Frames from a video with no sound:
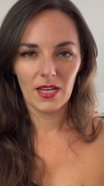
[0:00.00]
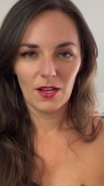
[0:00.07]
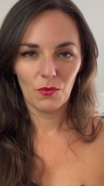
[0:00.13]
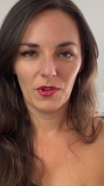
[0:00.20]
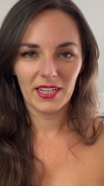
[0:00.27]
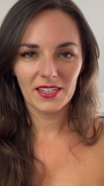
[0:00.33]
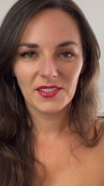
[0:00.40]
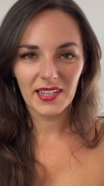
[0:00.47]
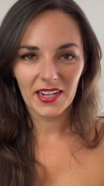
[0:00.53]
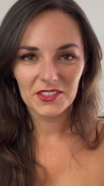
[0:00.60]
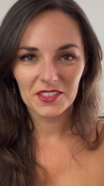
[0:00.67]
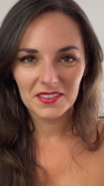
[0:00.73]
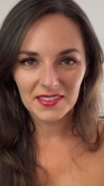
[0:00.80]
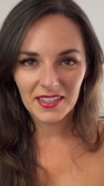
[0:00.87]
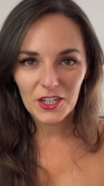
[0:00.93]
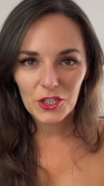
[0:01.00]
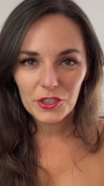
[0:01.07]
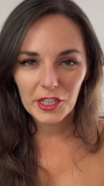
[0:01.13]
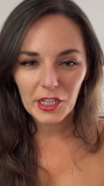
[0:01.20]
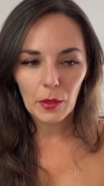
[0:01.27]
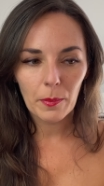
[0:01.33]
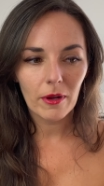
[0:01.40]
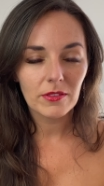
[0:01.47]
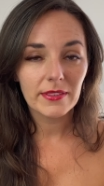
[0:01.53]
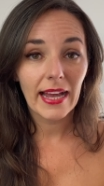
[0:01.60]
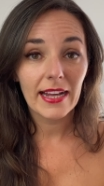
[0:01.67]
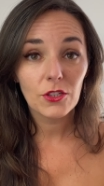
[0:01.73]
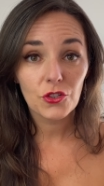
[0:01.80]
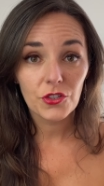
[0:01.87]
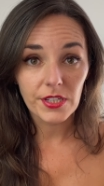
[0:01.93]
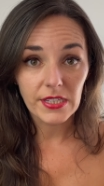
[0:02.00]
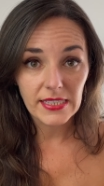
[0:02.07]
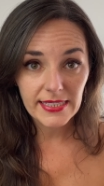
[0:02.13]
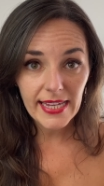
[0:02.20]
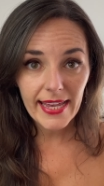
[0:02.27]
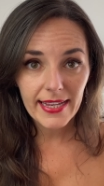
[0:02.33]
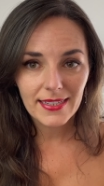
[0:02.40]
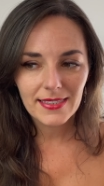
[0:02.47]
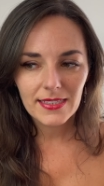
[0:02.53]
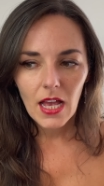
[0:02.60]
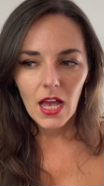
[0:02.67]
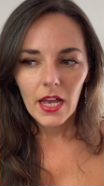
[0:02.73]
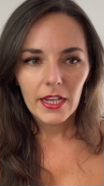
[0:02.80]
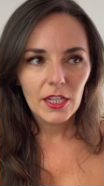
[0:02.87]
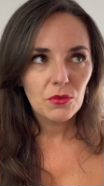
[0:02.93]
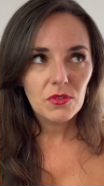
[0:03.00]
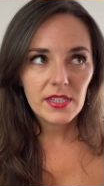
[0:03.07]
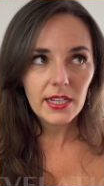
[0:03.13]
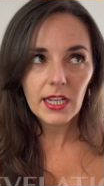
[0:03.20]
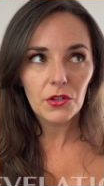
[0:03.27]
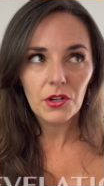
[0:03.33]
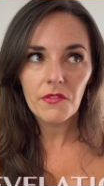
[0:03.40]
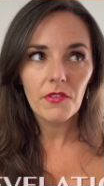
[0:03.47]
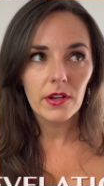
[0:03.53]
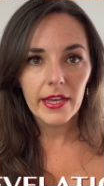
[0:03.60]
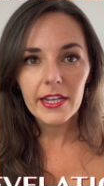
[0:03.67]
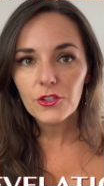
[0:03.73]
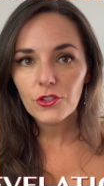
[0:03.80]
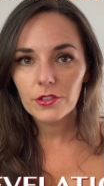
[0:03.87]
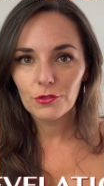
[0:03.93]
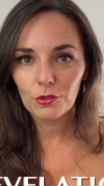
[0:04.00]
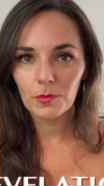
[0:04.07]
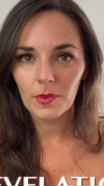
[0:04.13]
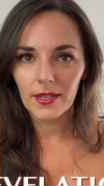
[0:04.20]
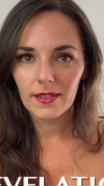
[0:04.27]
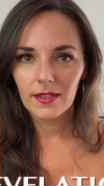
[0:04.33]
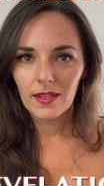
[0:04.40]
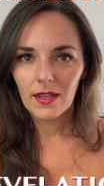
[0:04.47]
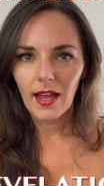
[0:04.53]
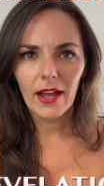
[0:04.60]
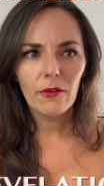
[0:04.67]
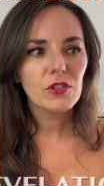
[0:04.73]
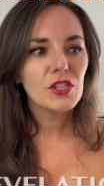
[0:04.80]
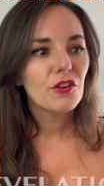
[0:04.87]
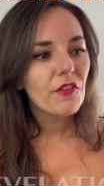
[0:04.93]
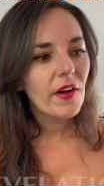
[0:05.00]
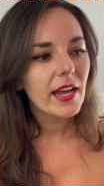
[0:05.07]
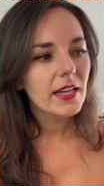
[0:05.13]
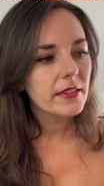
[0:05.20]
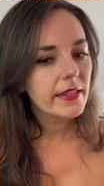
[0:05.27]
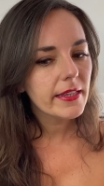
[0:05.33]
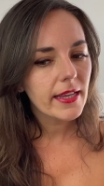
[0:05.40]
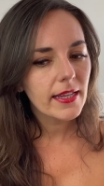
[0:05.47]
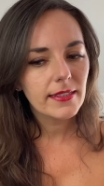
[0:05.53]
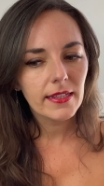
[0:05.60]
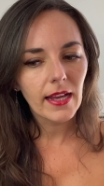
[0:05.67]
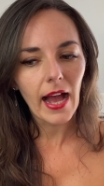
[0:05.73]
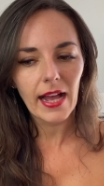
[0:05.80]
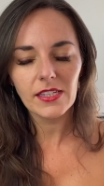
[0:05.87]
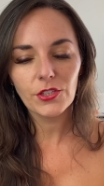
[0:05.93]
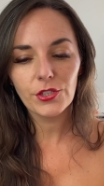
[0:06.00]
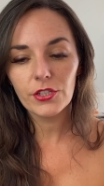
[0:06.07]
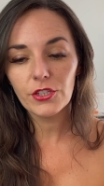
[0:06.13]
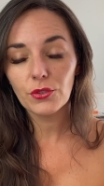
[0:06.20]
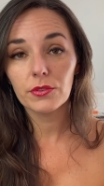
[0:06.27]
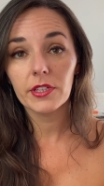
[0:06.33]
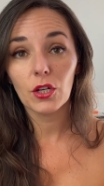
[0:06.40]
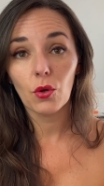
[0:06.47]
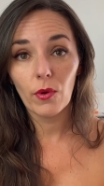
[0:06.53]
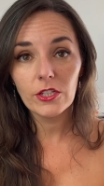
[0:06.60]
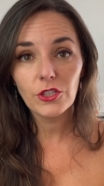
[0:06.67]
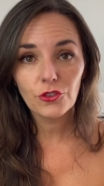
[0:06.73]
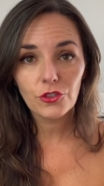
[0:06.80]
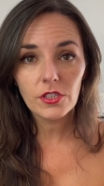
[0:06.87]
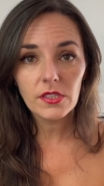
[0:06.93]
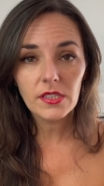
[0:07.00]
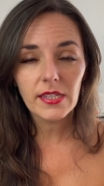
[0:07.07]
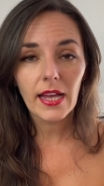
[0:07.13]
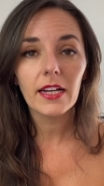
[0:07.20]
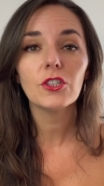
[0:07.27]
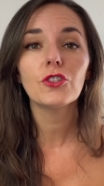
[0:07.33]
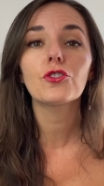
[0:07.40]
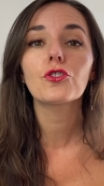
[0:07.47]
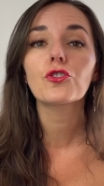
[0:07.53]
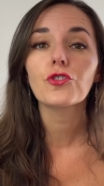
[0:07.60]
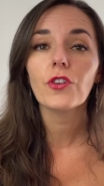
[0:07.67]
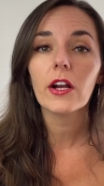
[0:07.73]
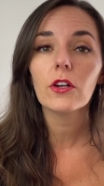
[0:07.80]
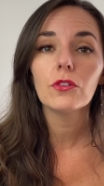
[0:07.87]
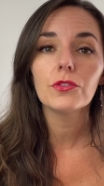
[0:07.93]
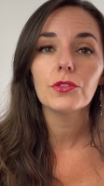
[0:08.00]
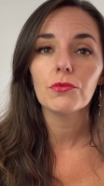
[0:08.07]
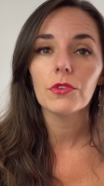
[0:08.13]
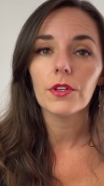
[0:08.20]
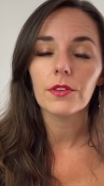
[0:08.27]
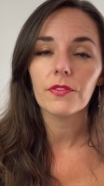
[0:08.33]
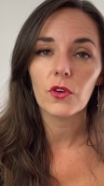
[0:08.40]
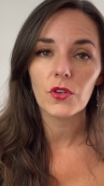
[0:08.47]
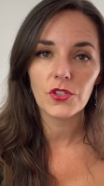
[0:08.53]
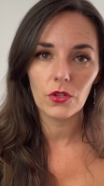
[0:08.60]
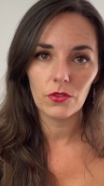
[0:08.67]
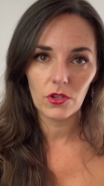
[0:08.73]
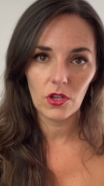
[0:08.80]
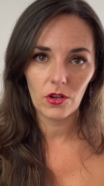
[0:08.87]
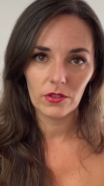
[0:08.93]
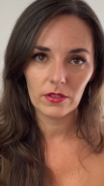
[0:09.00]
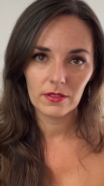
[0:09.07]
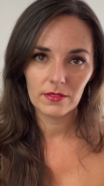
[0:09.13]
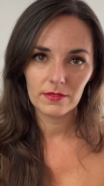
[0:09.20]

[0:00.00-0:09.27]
When I started learning about tantric sex, it was like a revelation to me. I was finally getting answers to the questions I struggled with for so long.